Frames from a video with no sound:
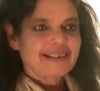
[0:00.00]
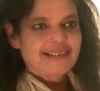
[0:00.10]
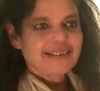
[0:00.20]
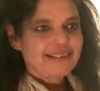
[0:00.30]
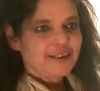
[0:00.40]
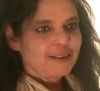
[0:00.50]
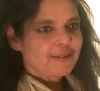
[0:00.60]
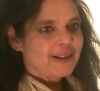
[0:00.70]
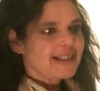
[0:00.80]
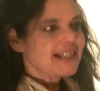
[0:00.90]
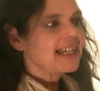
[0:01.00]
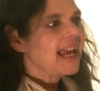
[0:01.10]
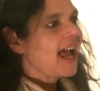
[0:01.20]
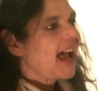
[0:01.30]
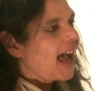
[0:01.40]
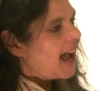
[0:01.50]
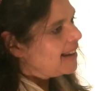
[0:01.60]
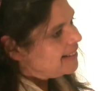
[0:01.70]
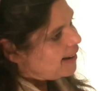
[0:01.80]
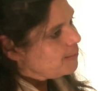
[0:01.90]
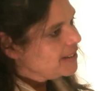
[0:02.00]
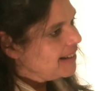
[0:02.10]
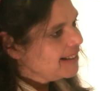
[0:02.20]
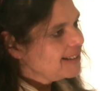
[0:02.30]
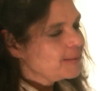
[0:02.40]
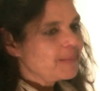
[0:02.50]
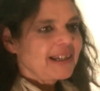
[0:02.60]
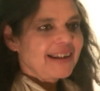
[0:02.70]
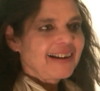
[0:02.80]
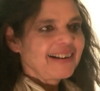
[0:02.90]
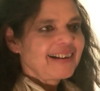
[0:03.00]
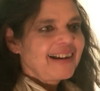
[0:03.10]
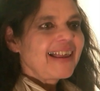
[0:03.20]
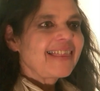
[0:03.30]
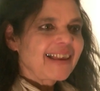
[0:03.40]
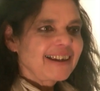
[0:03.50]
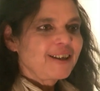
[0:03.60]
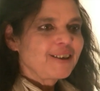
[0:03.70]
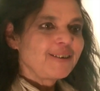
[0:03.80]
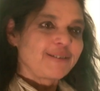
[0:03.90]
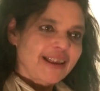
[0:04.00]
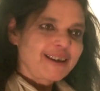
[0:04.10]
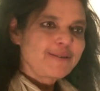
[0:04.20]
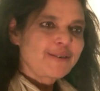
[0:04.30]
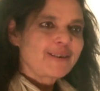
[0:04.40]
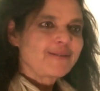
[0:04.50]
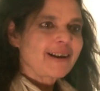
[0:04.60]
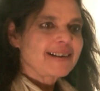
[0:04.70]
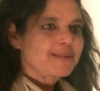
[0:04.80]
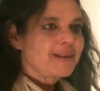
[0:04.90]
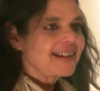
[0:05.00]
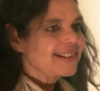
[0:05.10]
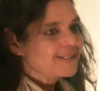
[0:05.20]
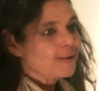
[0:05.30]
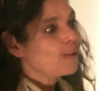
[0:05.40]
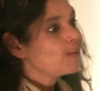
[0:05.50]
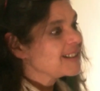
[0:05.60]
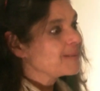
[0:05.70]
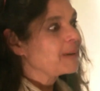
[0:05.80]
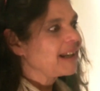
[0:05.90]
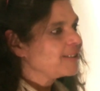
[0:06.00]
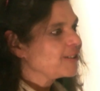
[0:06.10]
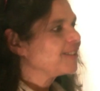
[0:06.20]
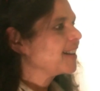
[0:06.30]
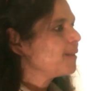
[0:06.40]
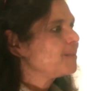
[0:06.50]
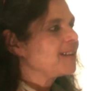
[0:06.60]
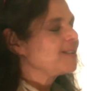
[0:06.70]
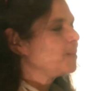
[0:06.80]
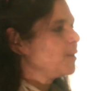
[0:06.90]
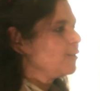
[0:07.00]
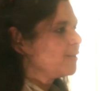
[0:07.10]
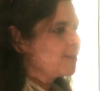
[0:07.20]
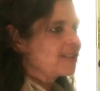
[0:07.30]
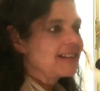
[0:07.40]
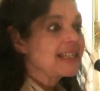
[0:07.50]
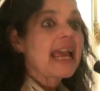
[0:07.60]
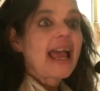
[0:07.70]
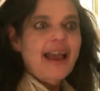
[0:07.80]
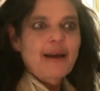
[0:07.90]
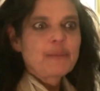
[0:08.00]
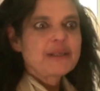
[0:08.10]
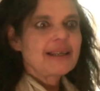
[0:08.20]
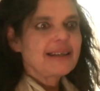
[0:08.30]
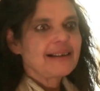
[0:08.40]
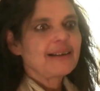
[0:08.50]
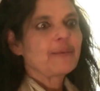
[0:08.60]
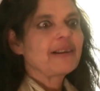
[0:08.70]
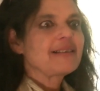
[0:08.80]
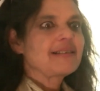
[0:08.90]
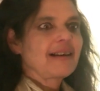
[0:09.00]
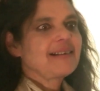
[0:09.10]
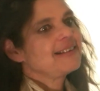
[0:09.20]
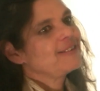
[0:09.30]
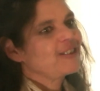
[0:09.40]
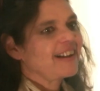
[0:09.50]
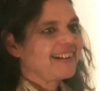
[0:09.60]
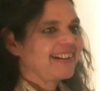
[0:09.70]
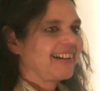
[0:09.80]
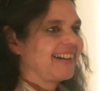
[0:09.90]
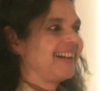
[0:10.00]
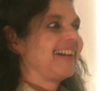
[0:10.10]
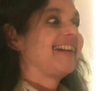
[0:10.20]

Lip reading: London University, and I'm delighted to be here. Thank you for inviting me. It's always a pleasure to come to this beautiful city, and particularly when the sun is shining.